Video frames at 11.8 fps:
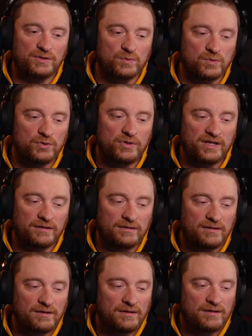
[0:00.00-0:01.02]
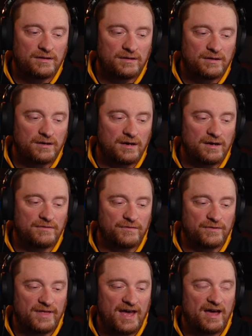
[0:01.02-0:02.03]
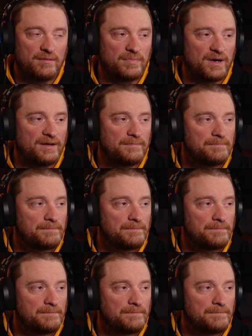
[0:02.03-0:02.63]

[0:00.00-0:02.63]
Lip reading: rooting for that. But